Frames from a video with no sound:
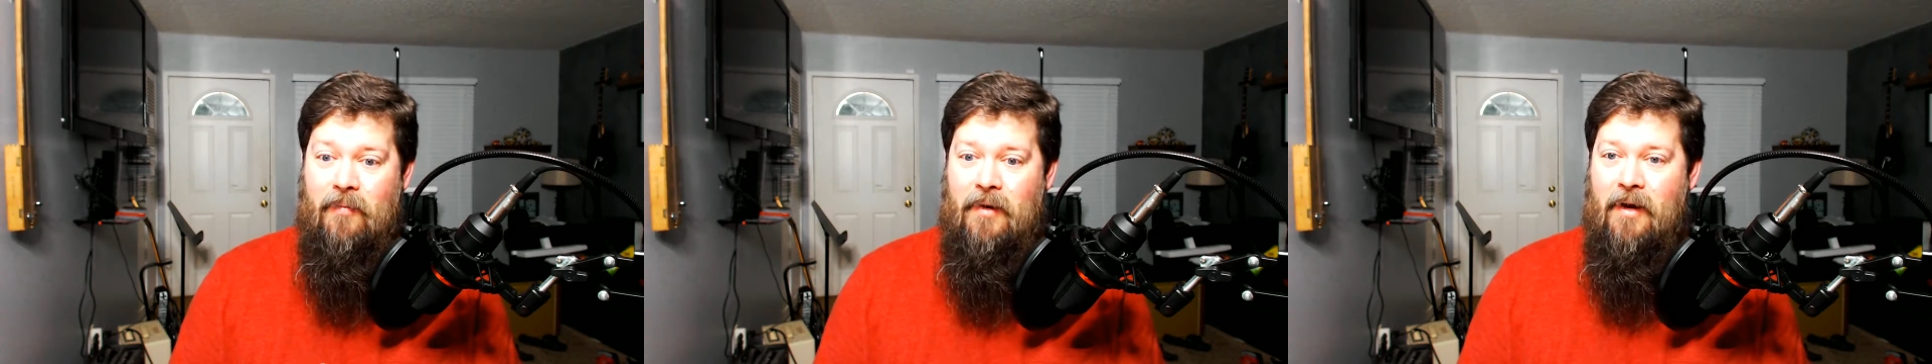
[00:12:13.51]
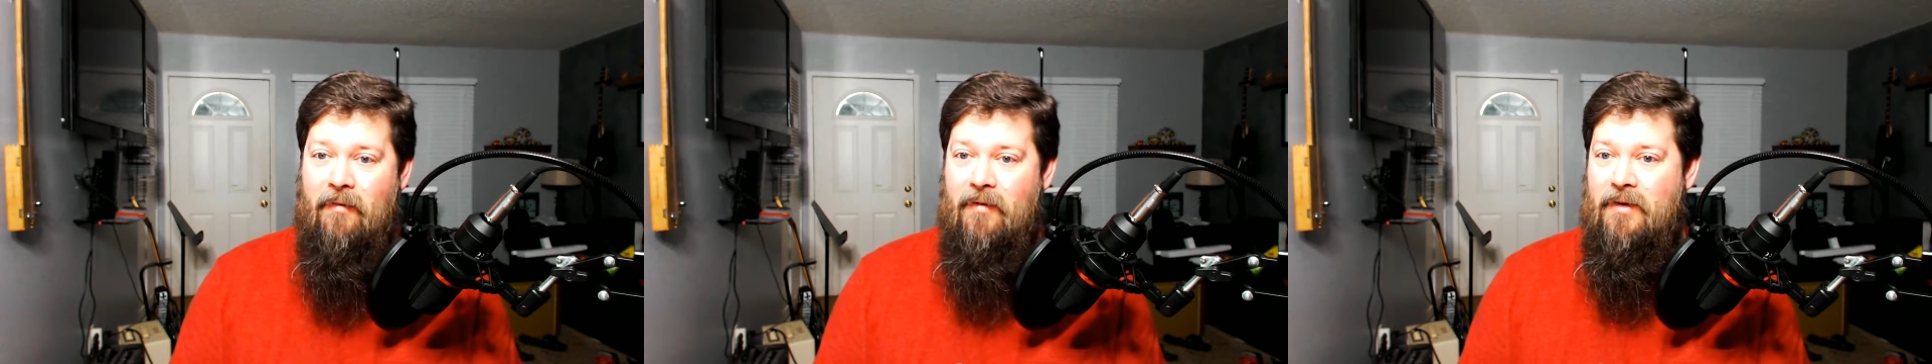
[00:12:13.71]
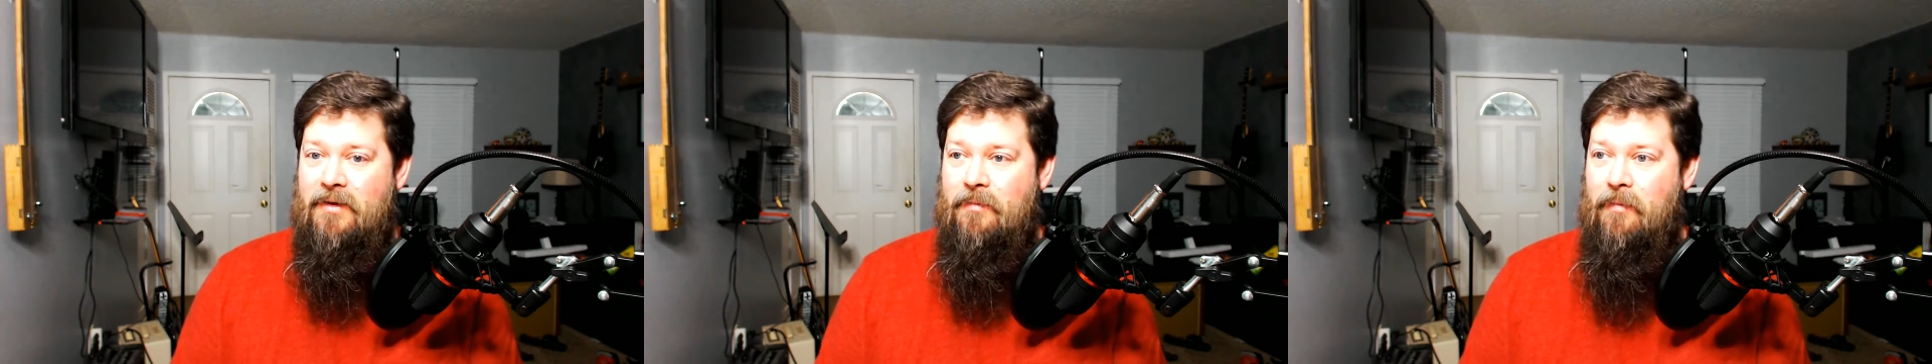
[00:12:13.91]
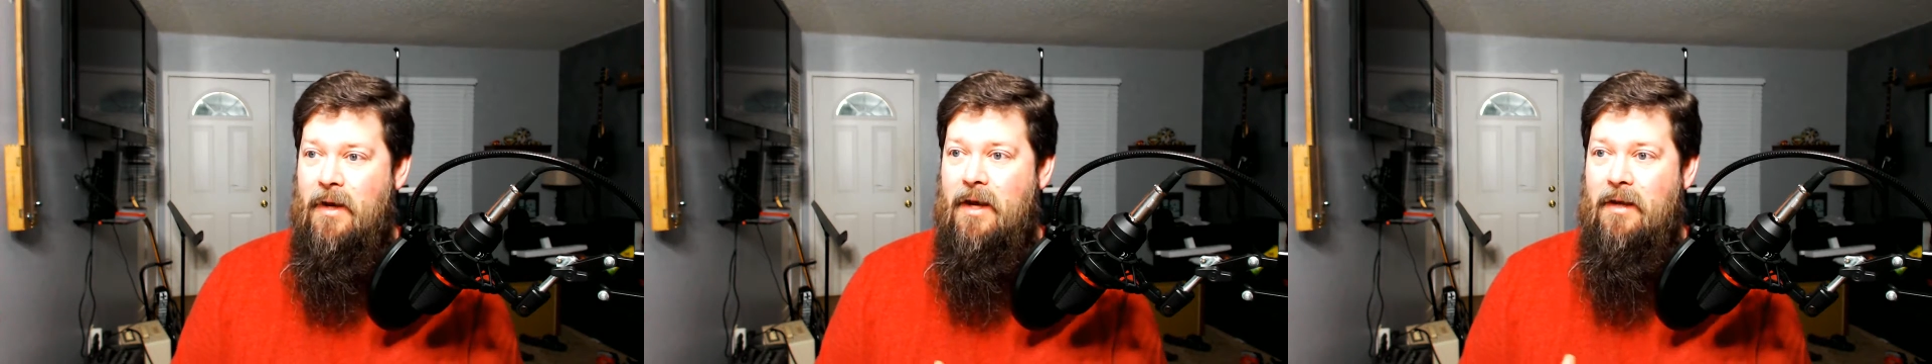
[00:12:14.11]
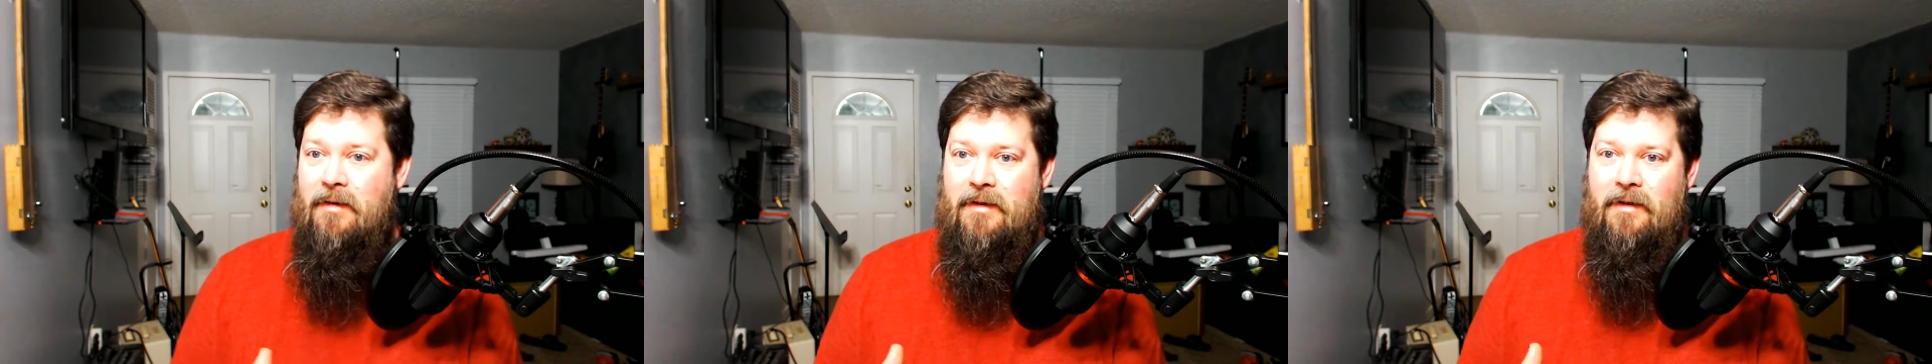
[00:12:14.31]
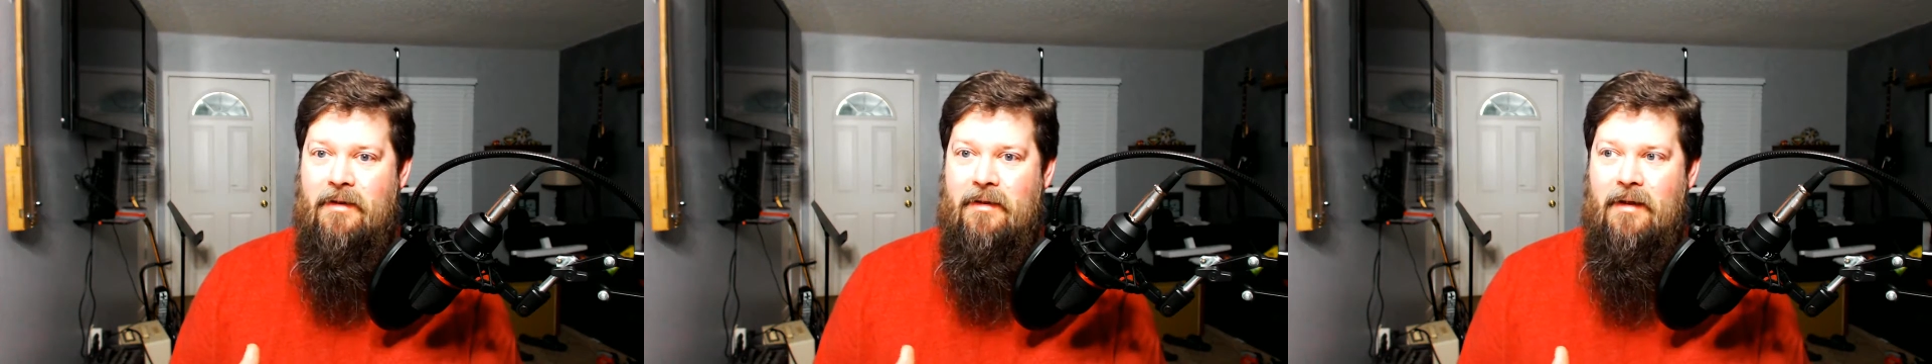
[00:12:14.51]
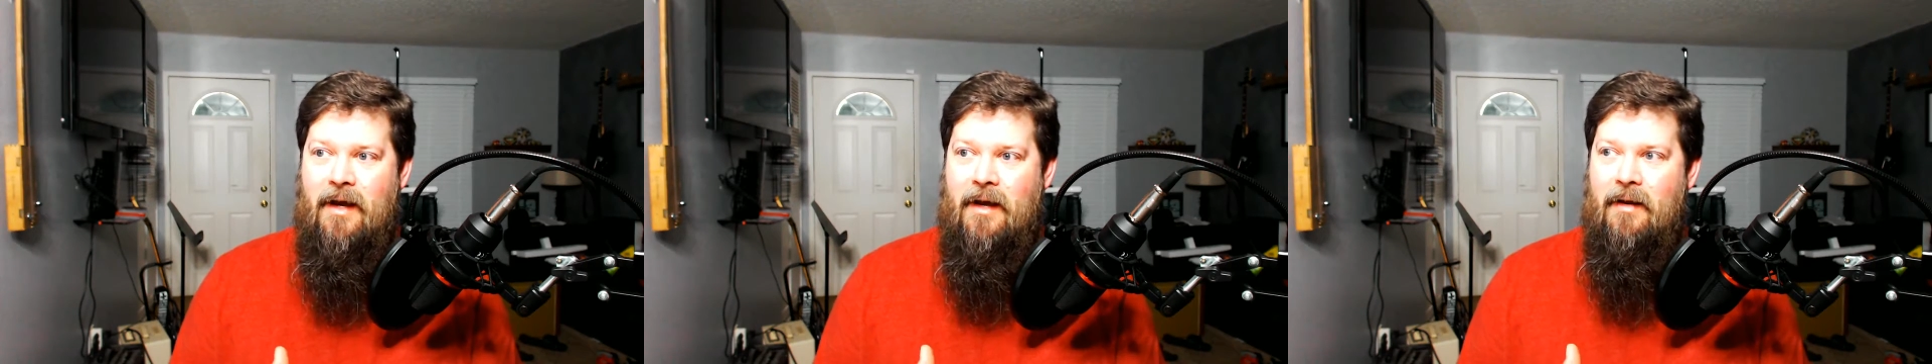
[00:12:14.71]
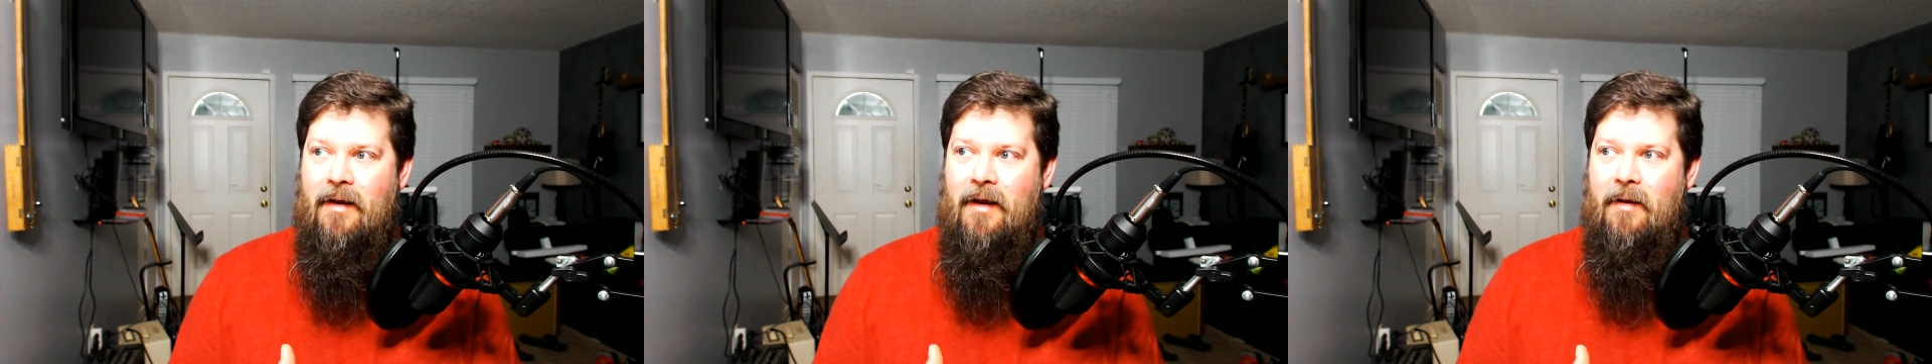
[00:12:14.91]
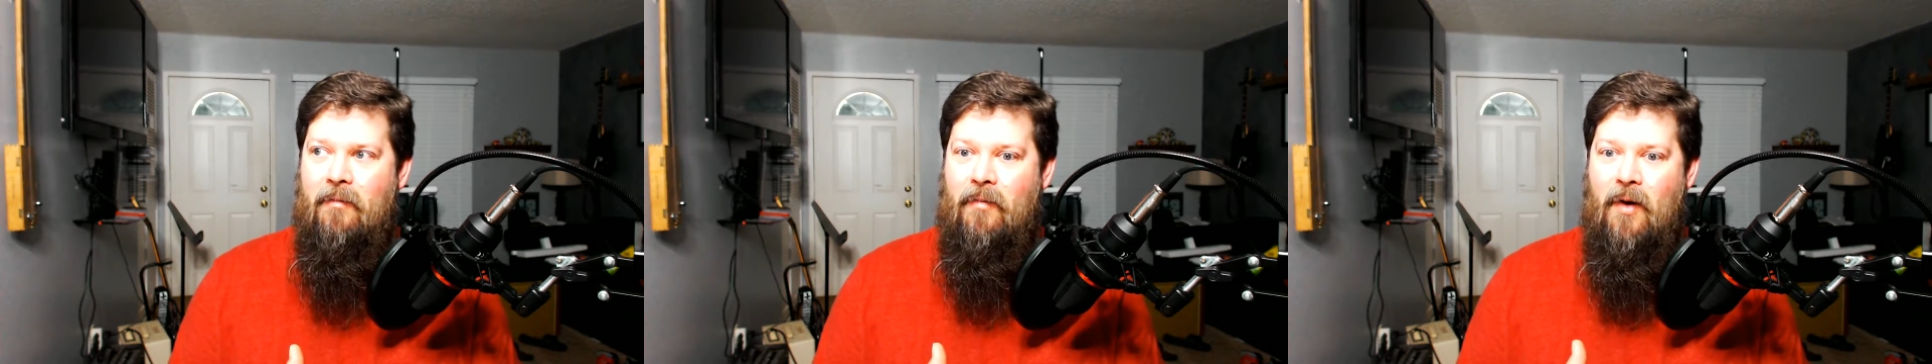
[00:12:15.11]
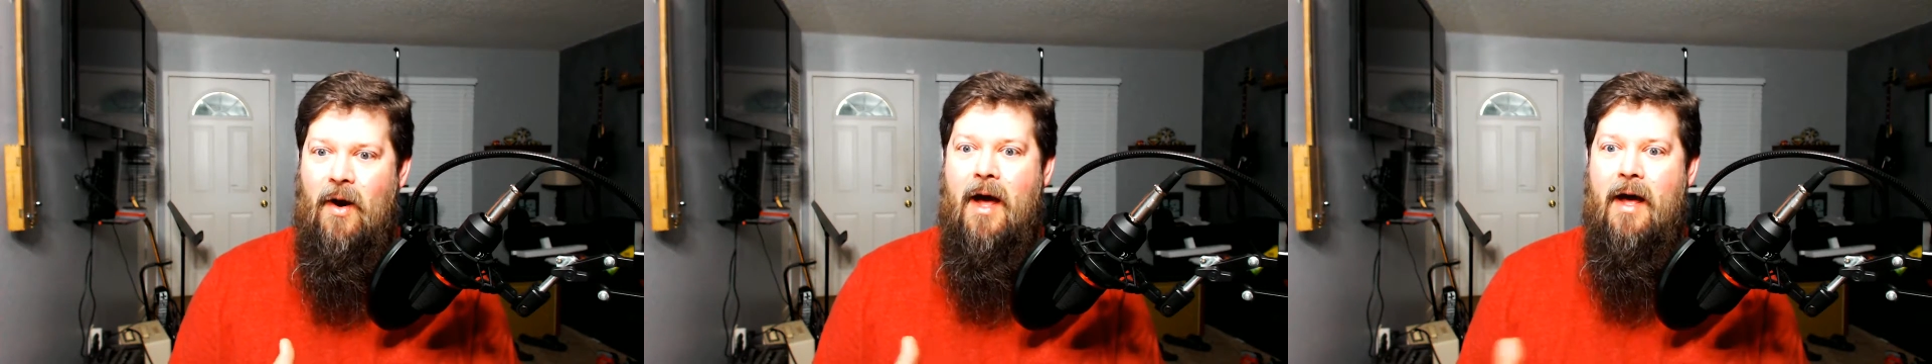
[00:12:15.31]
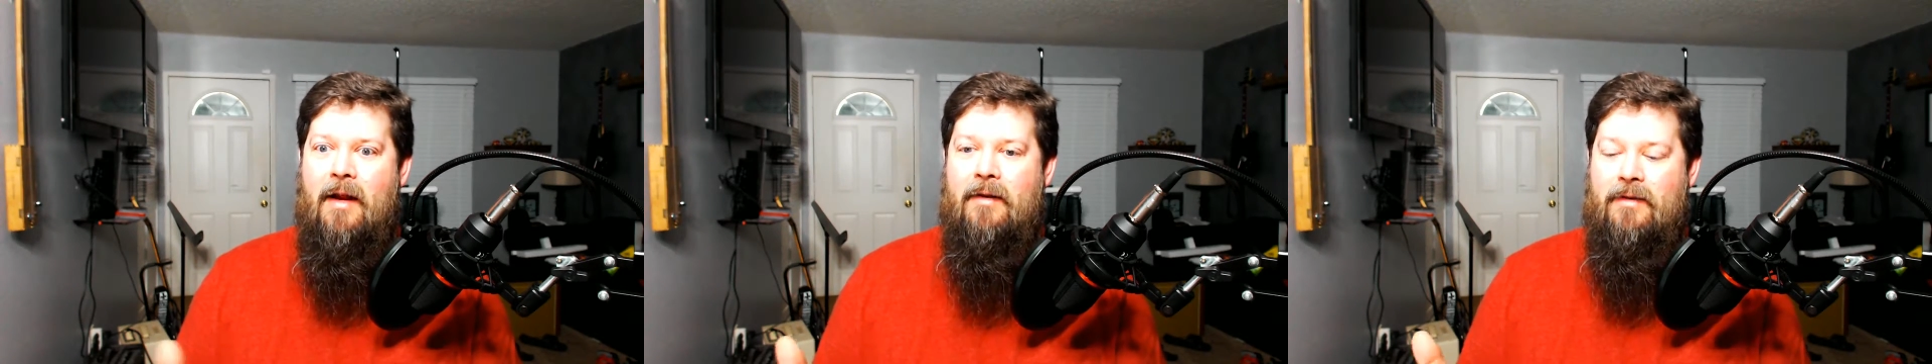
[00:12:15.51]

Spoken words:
give us meat and bread?